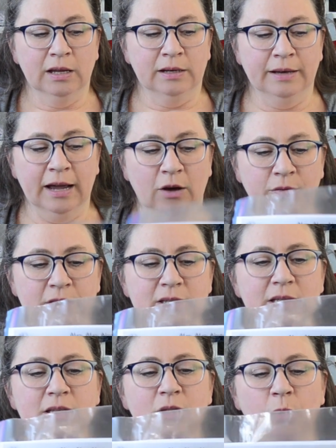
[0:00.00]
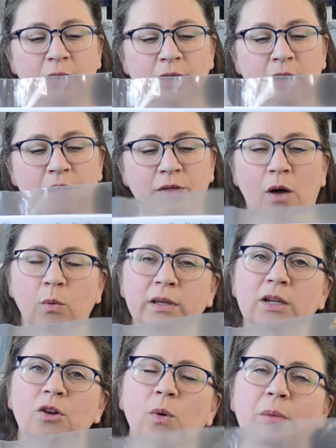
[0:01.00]
Now, this is the one that I thought, well,
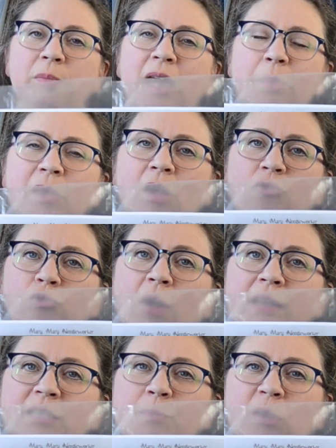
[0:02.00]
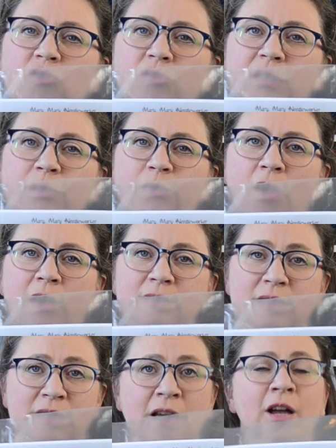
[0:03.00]
you know what, maybe I'll try specialty
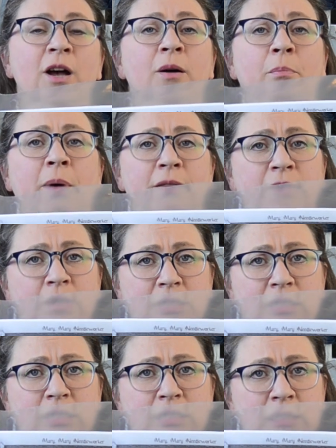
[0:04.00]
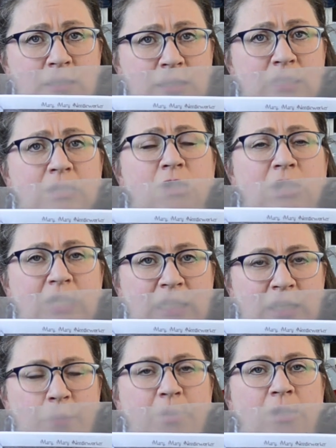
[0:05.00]
flosses, but this is going to
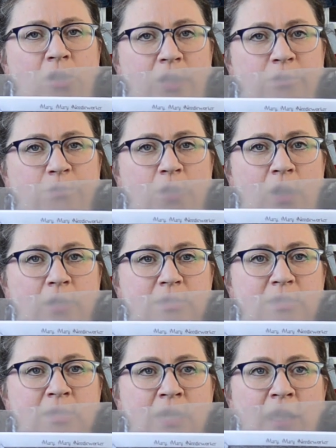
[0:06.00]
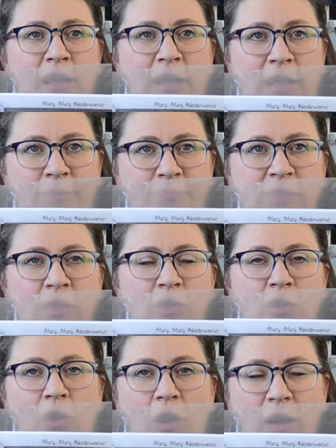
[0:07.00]
eat up a lot of floss.
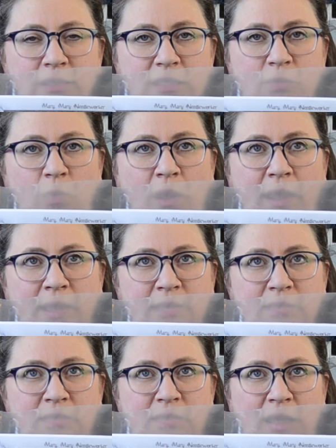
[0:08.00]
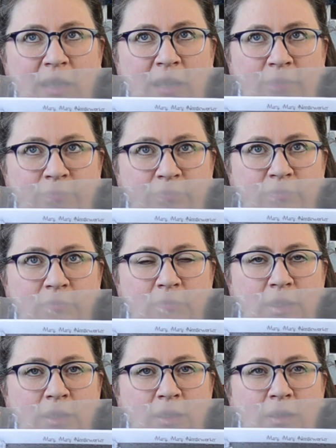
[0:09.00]
Cost-wise,
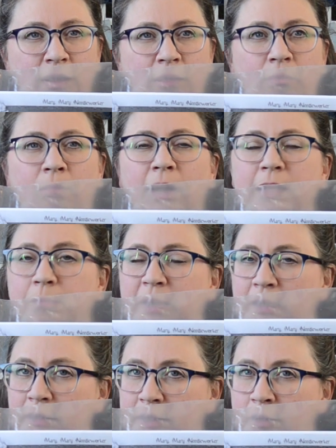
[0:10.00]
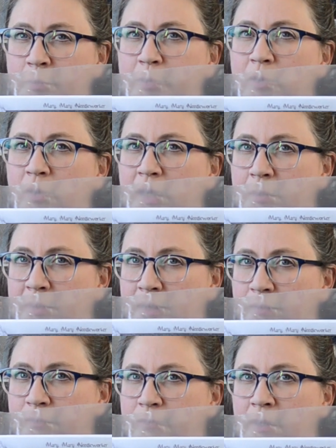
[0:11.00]
might be a little
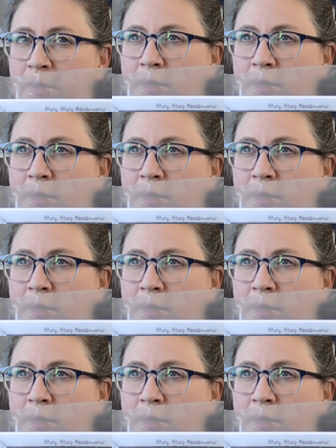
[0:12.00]
prohibitive.